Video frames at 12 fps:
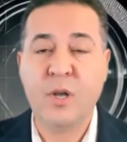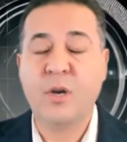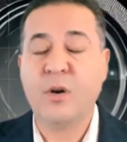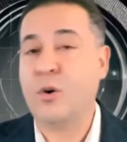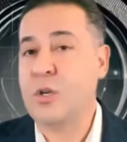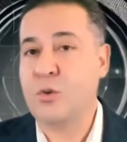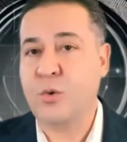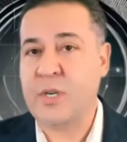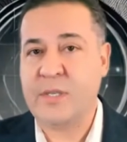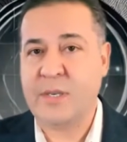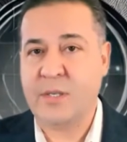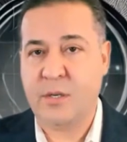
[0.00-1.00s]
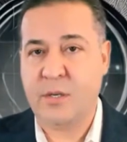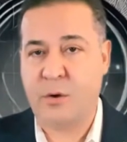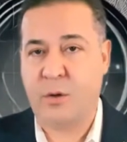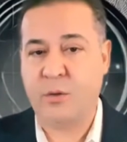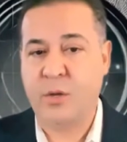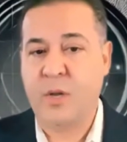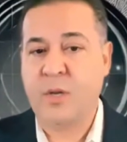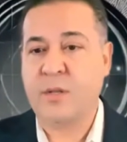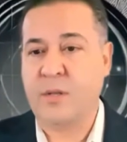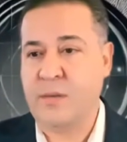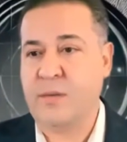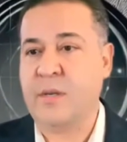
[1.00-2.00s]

or a 26-year-old. This